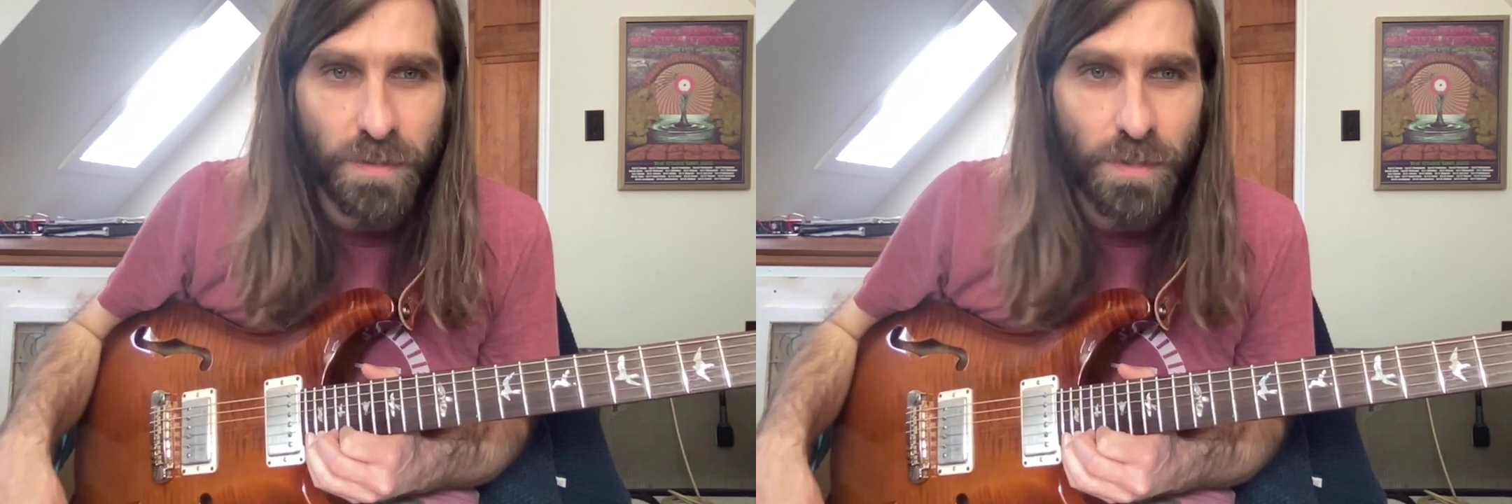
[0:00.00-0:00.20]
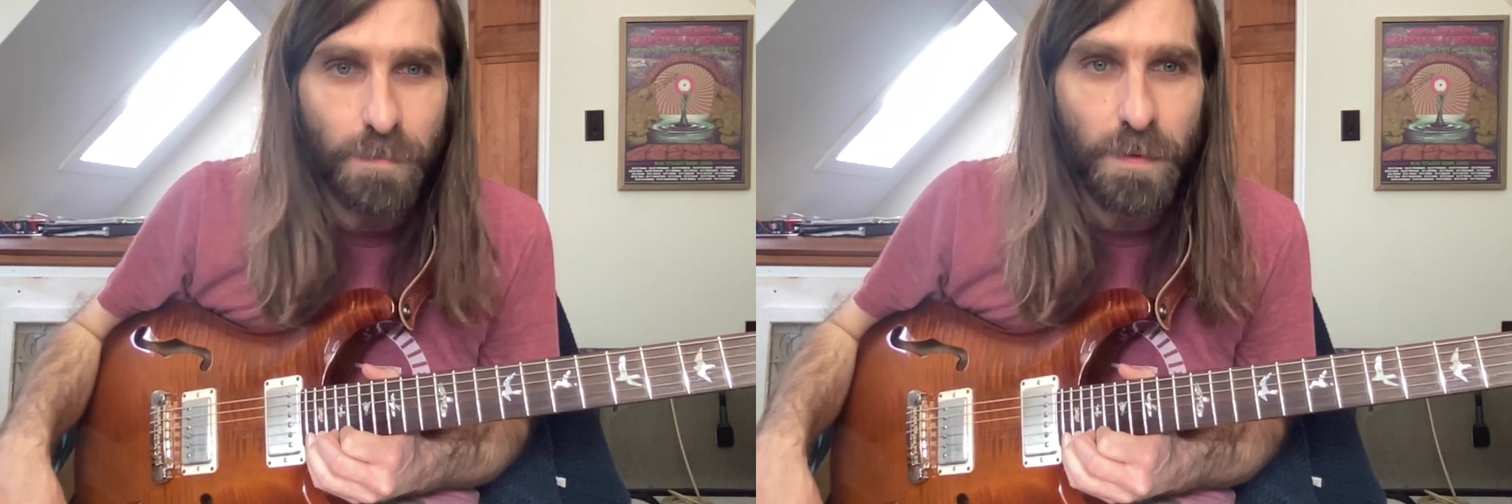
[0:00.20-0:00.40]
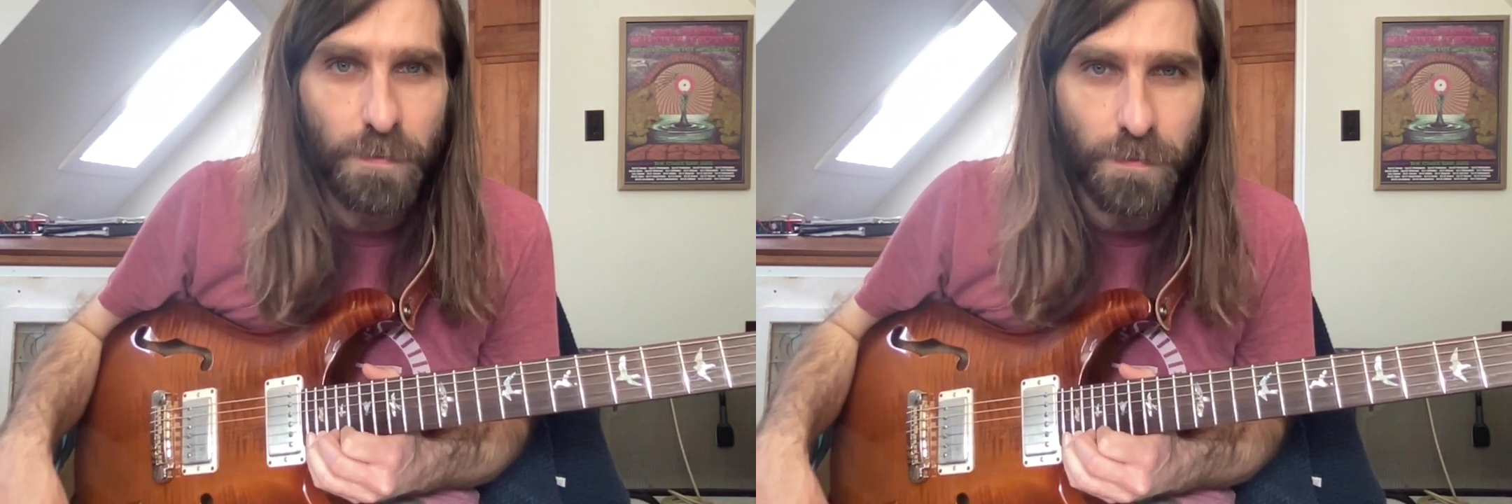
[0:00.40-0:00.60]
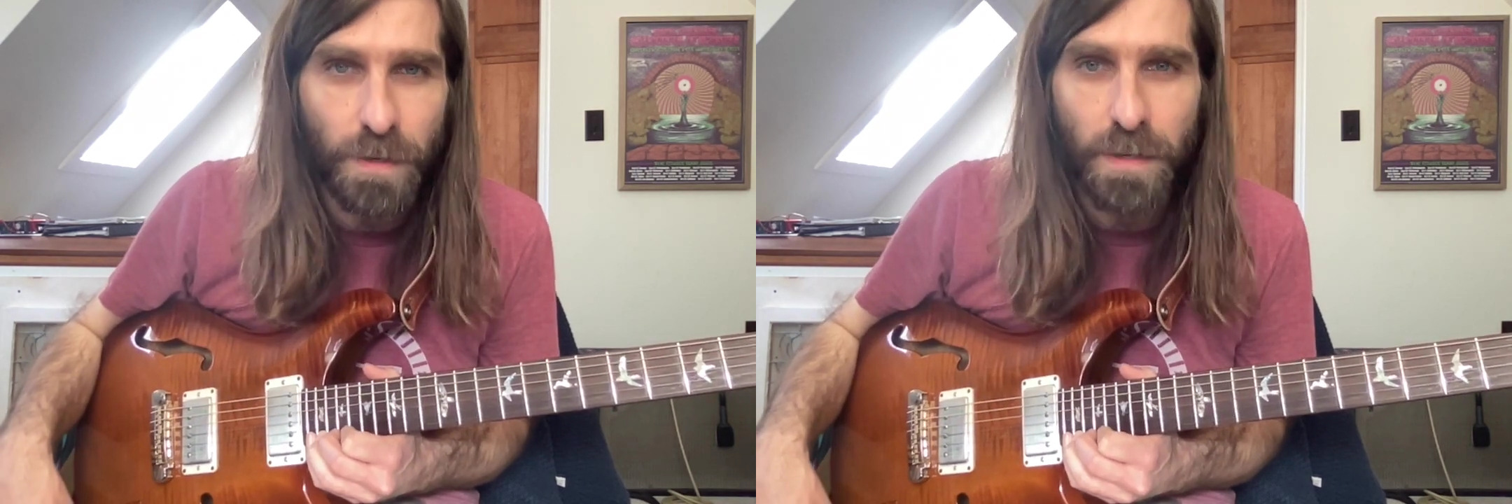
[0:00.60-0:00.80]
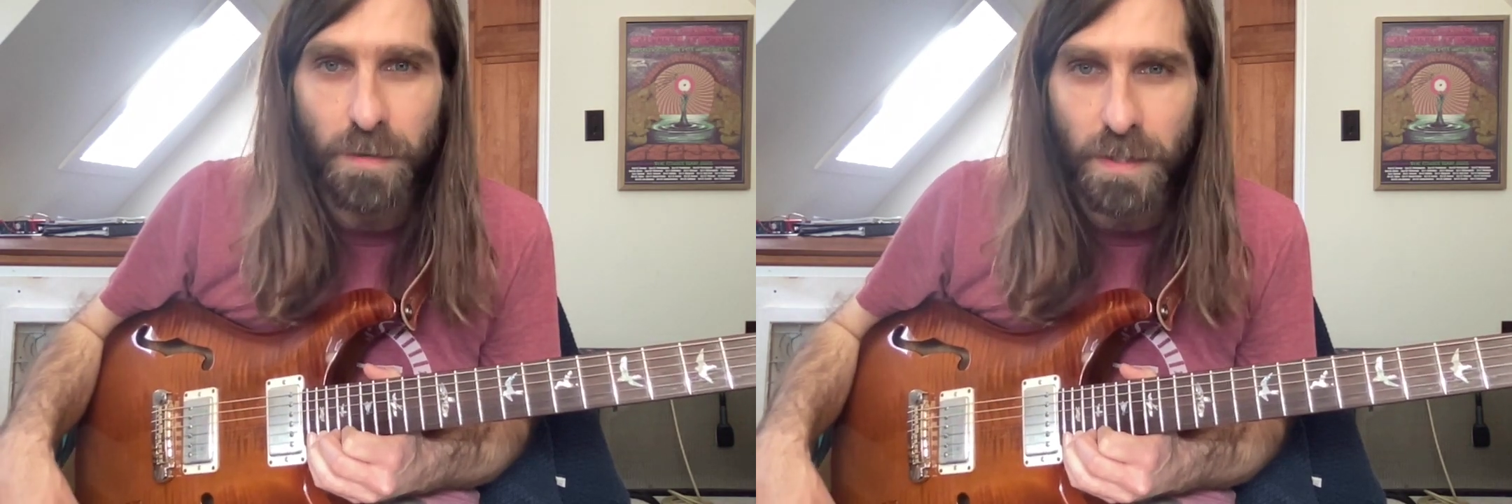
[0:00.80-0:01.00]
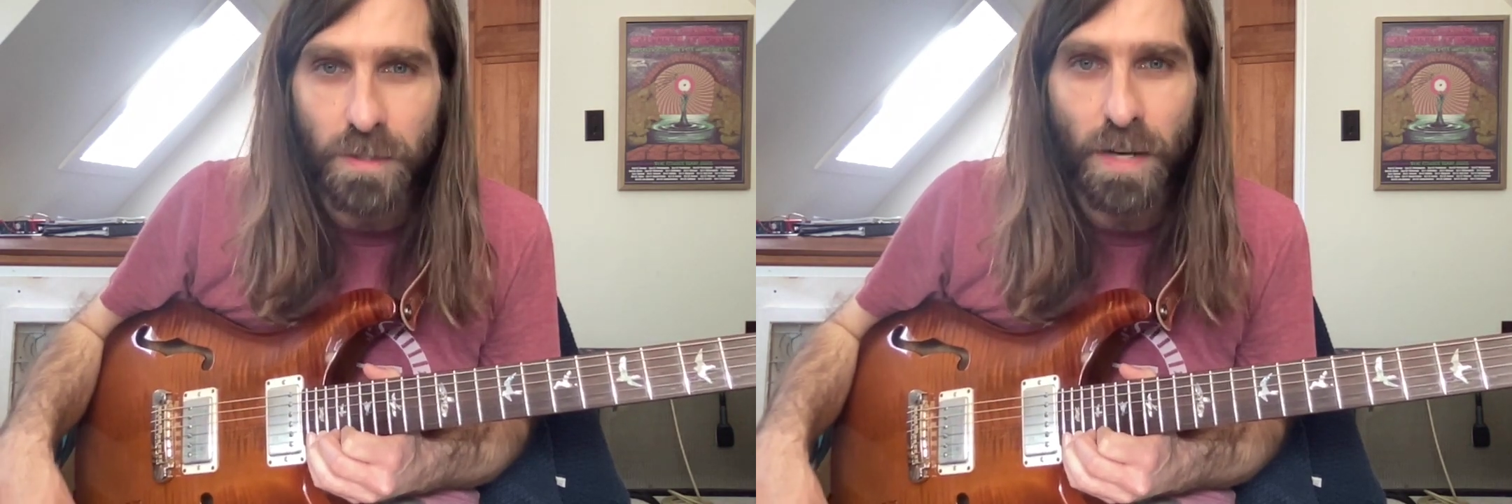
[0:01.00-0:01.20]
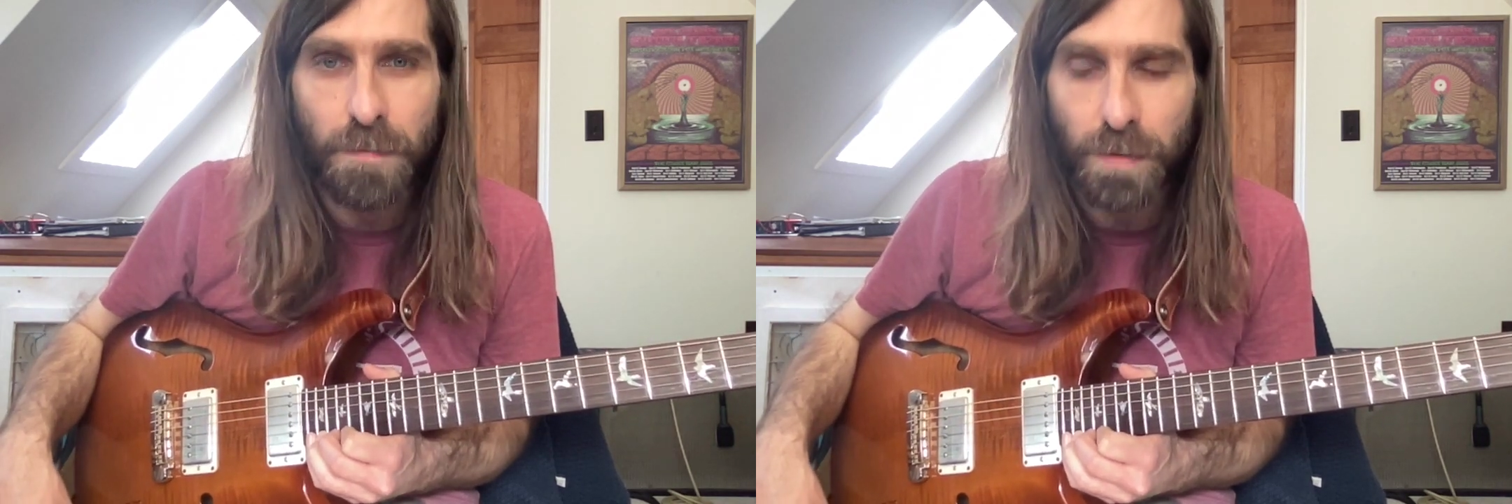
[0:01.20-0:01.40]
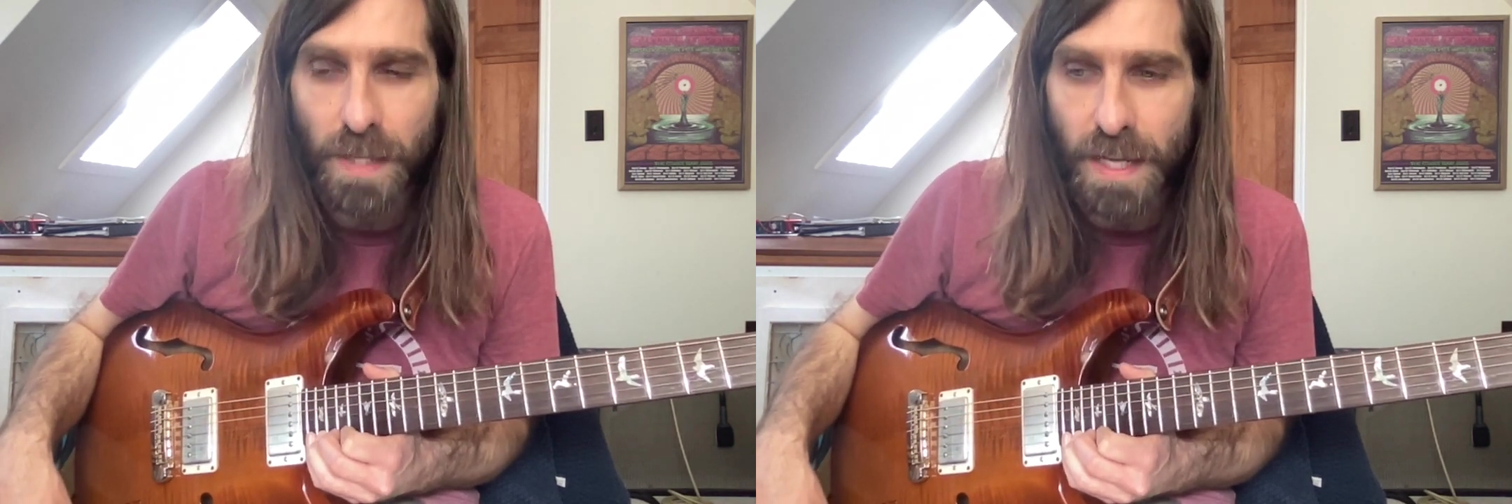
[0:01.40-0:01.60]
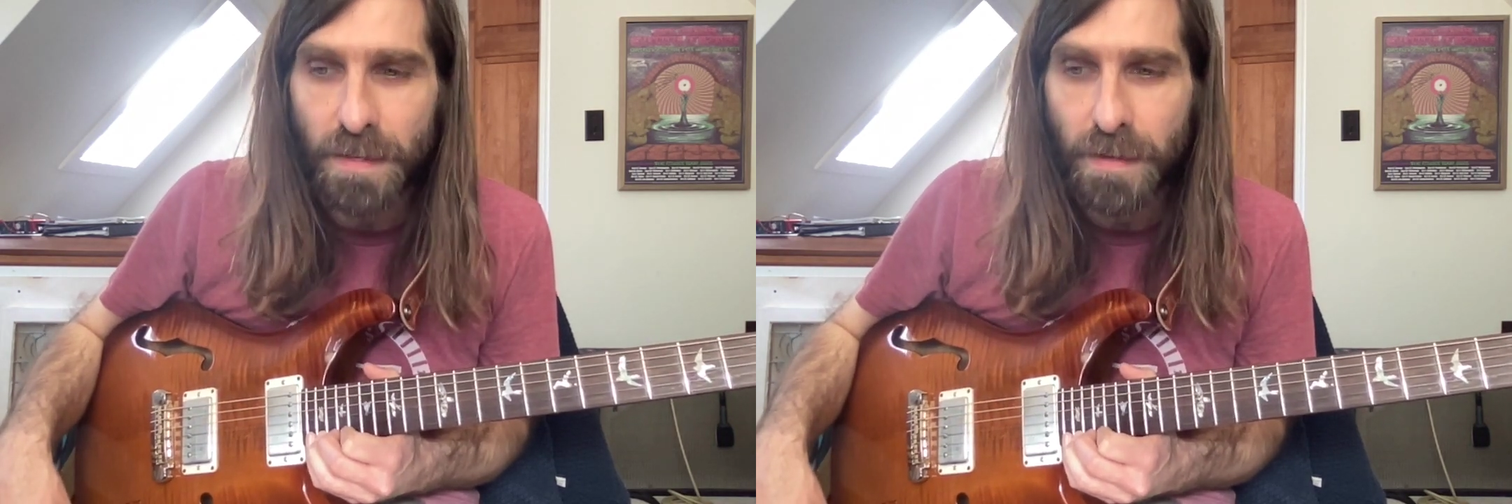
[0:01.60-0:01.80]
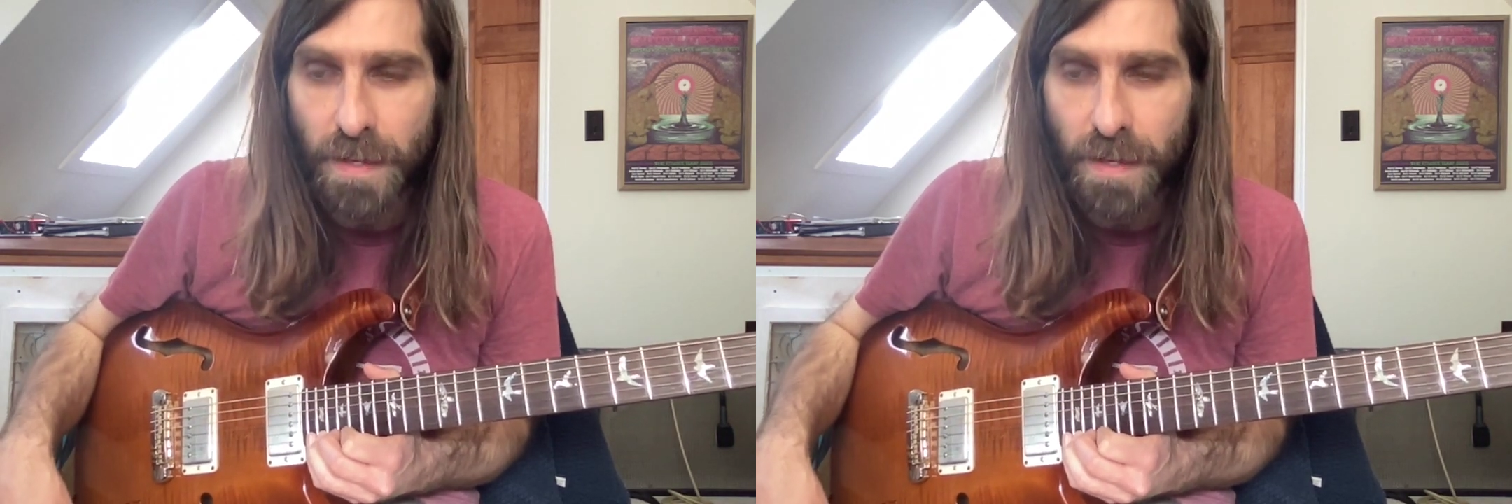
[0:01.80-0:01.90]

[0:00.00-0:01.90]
triplet before you really try and play it.